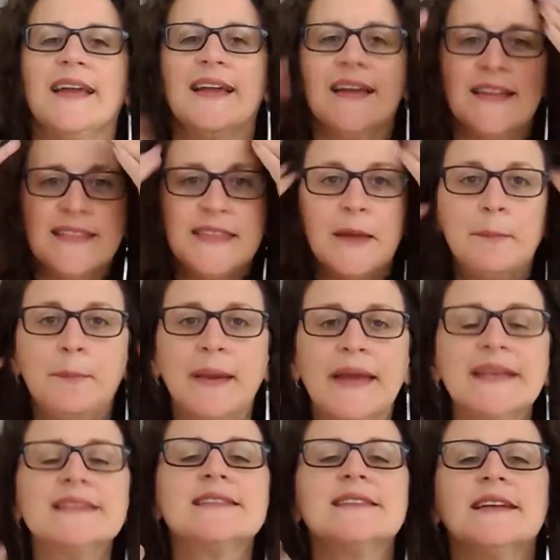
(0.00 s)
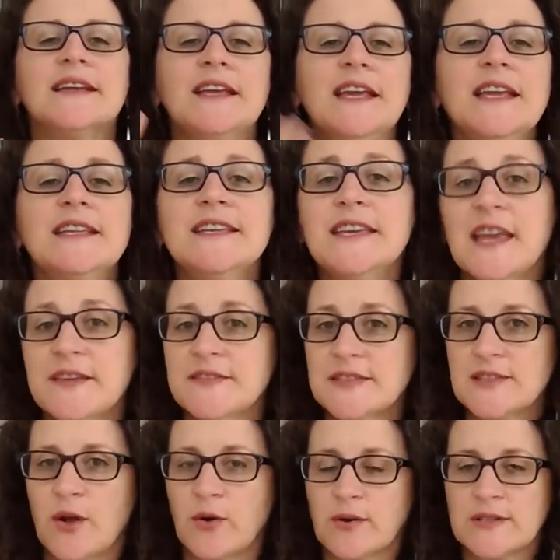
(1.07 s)
The best ETF
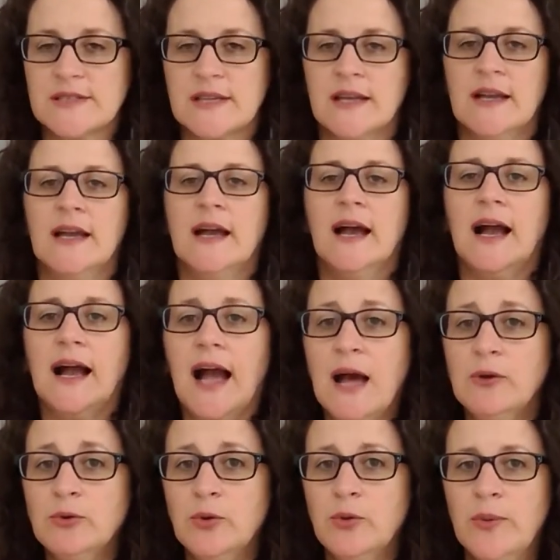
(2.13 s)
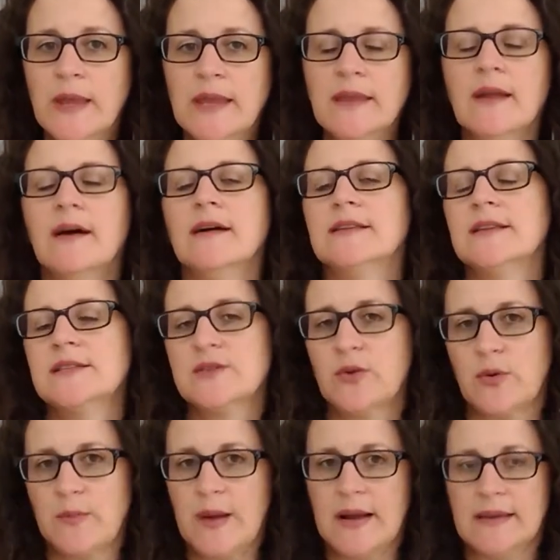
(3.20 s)
stocks. How to win at the
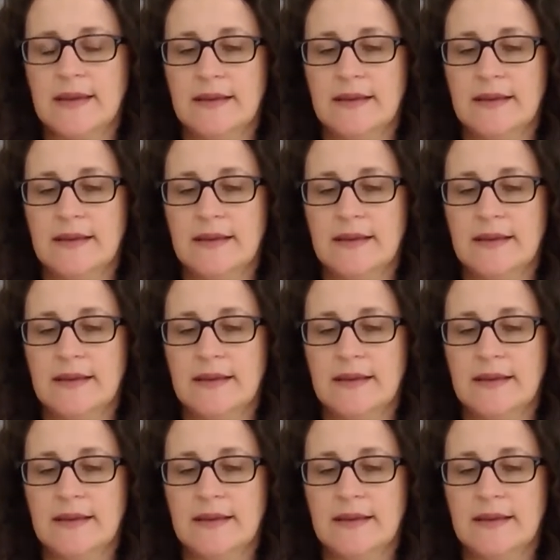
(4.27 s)
stock market.